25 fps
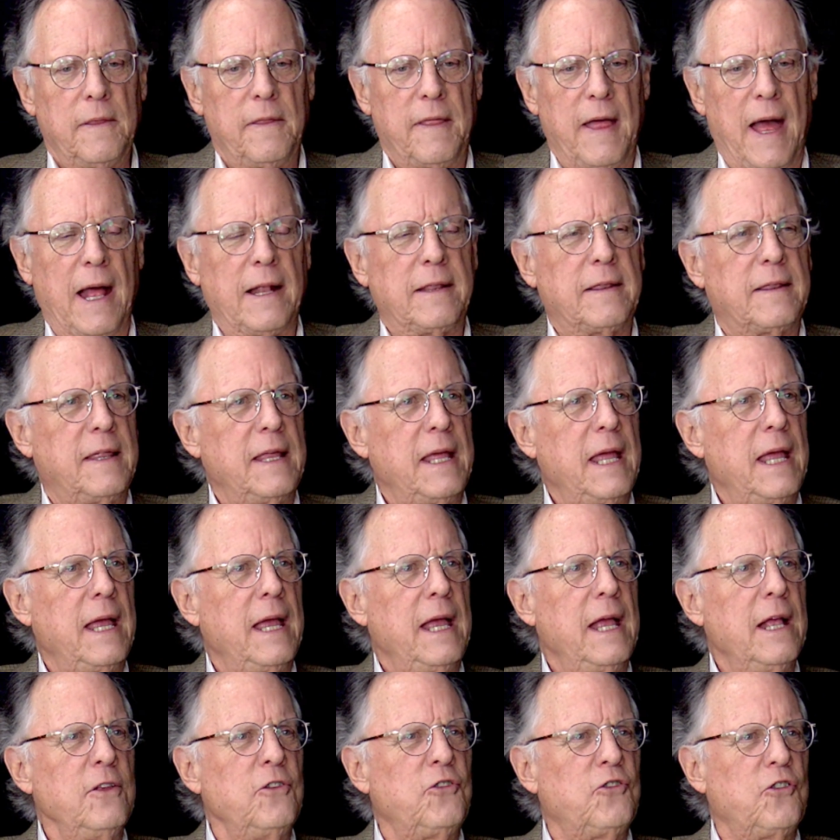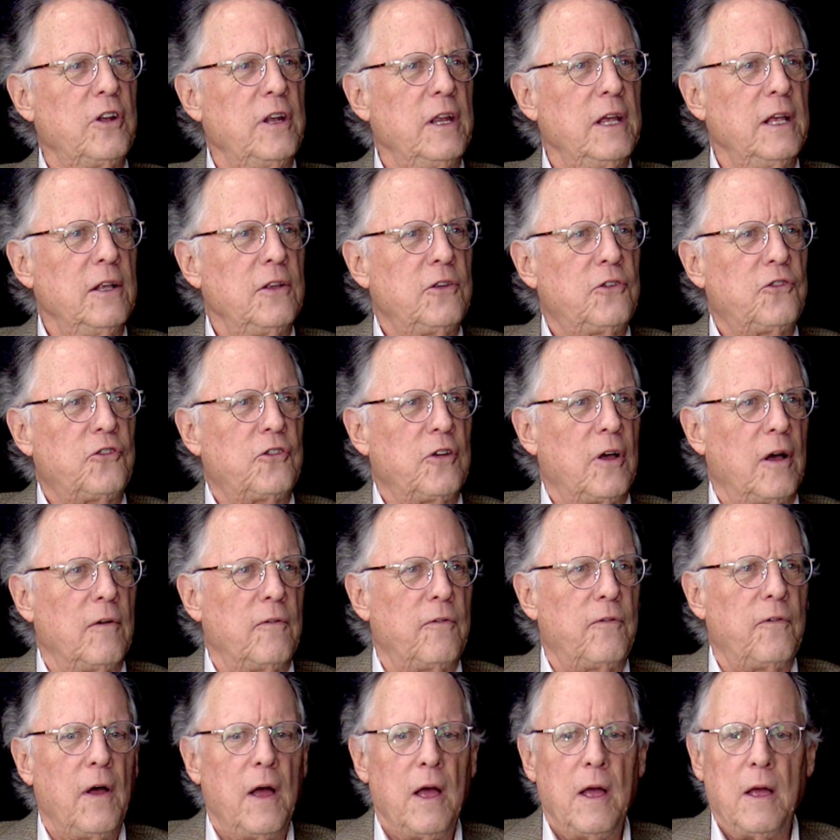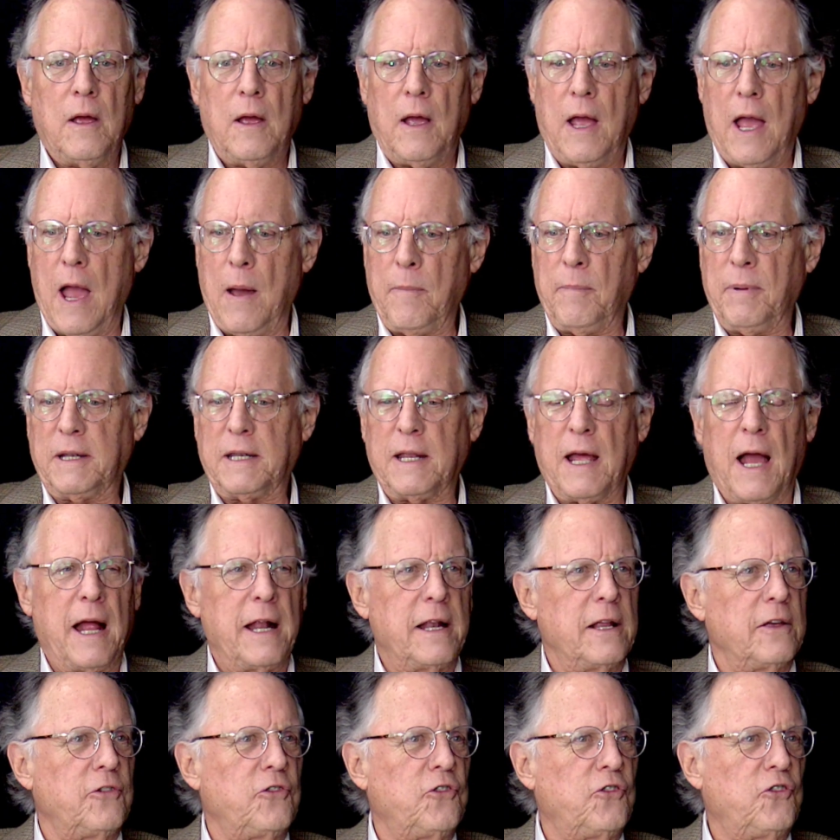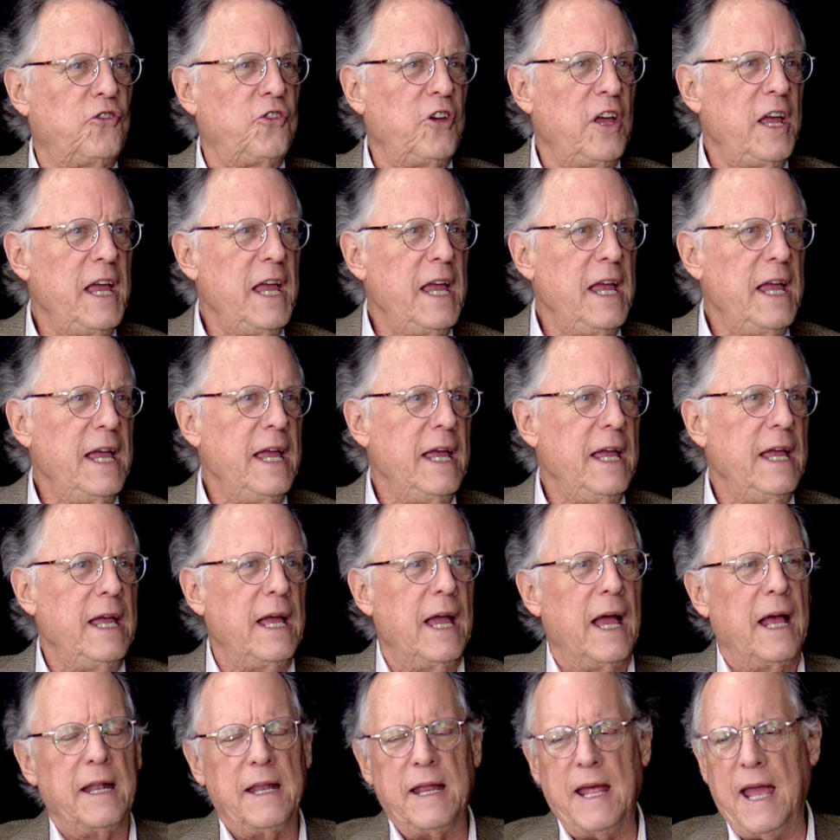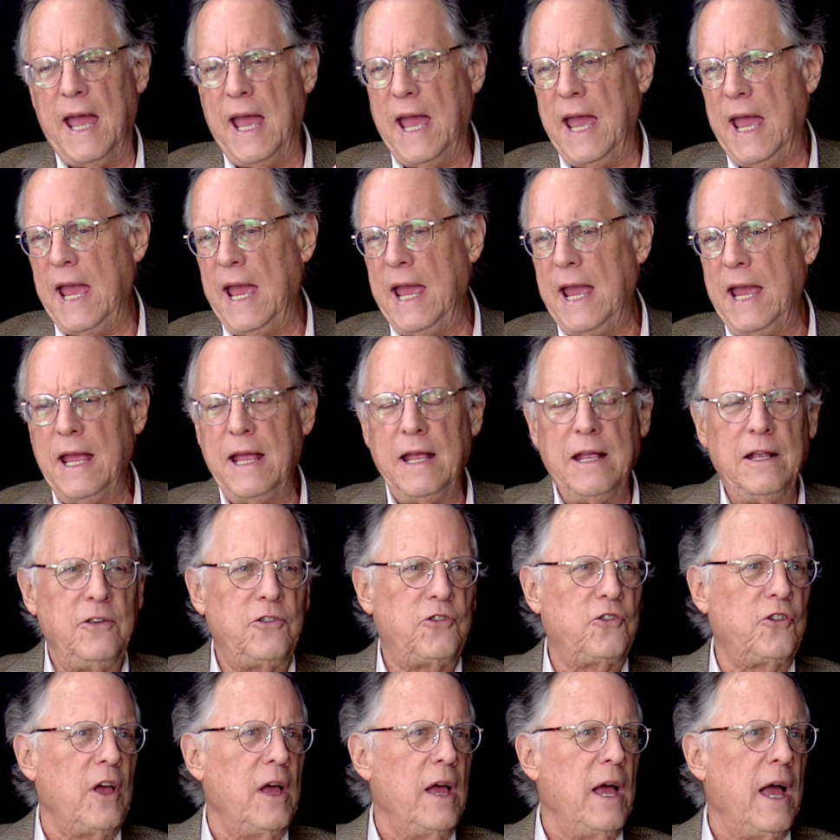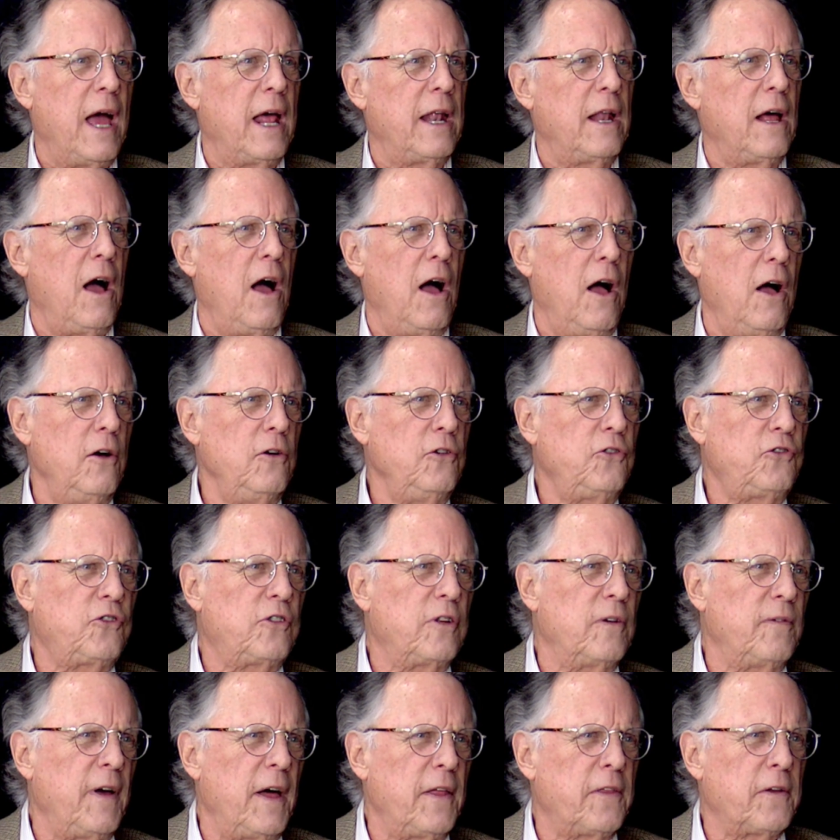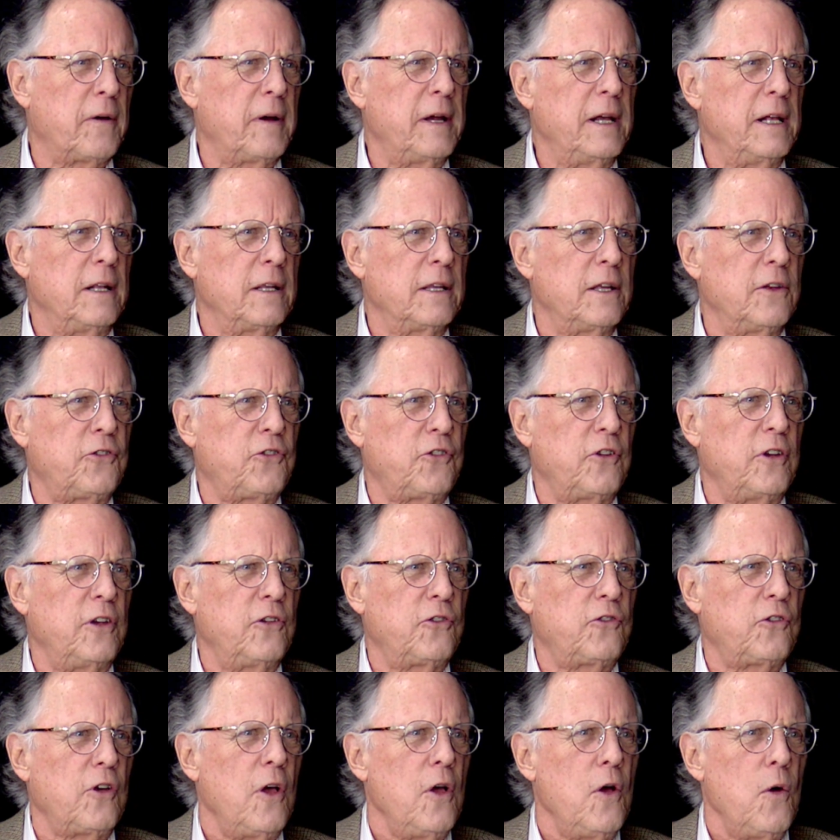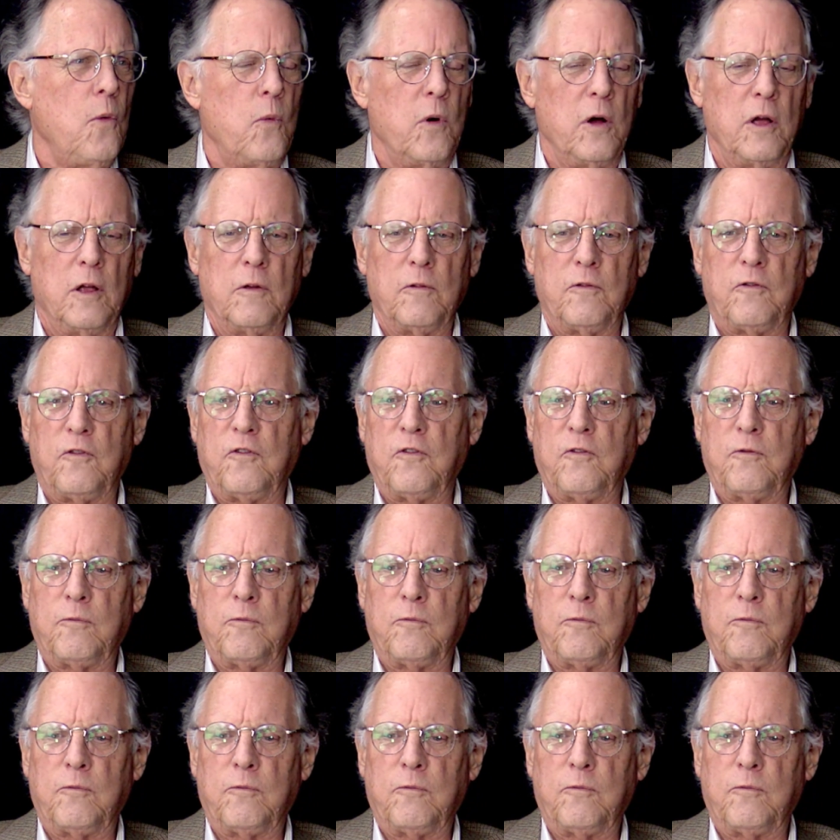that the incidence of hepatitis C and AIDS and a host of other illnesses will